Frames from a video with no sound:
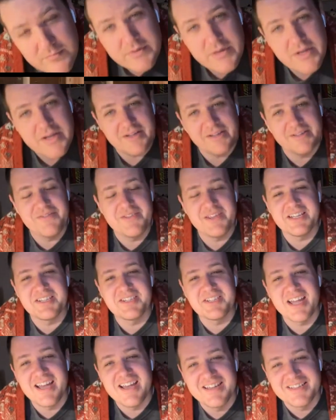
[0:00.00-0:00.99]
have. I love the
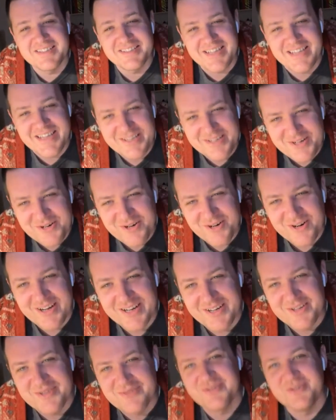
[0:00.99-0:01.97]
guitars over. there. You're
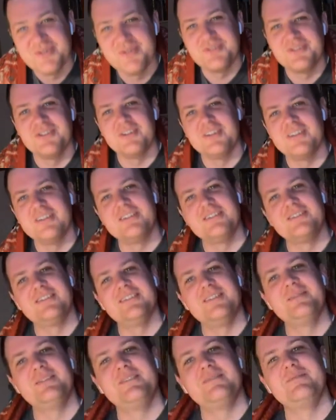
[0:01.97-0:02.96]
crying on the futon, and it's
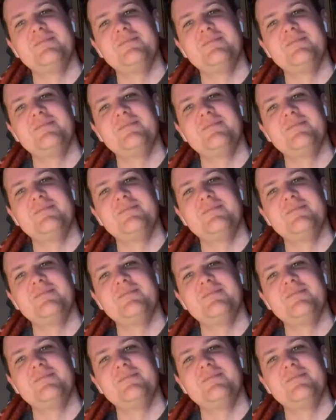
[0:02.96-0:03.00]
like a bit